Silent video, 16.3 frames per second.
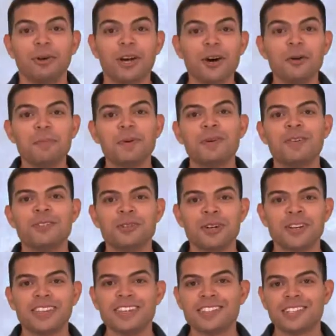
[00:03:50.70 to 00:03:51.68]
hope you
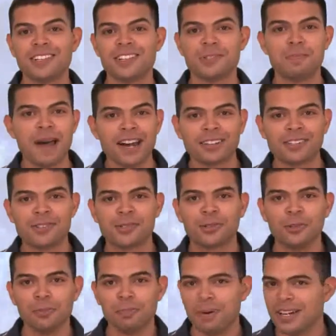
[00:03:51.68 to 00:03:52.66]
enjoyed this year's back to
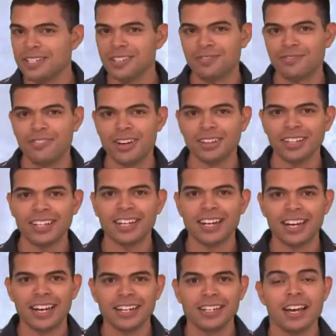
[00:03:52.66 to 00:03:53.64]
school budget friendly
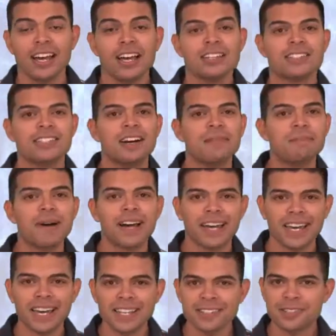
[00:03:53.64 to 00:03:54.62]
guide. Stop
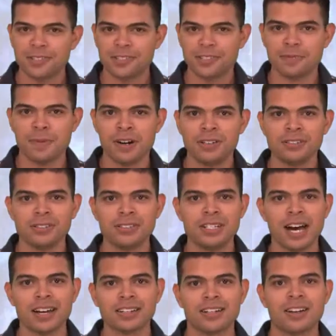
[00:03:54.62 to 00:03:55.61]
by
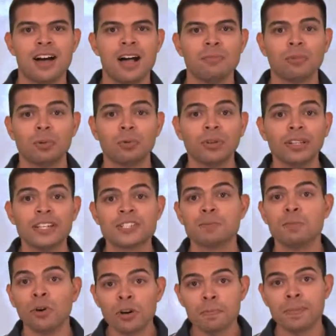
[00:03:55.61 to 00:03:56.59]
intotomorrow.com where we'll
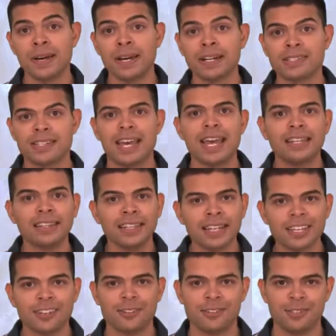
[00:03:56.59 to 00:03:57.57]
list more picks and
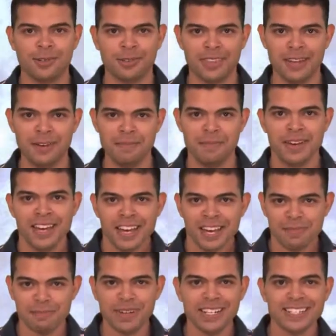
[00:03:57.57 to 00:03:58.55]
link you to them.
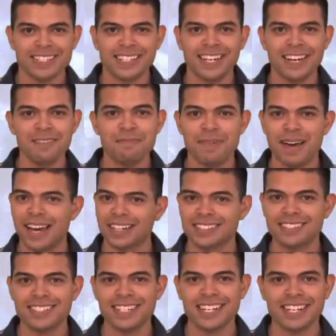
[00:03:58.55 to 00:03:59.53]
Meantime,
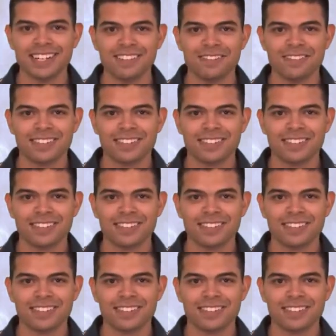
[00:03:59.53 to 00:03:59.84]
back to Dave.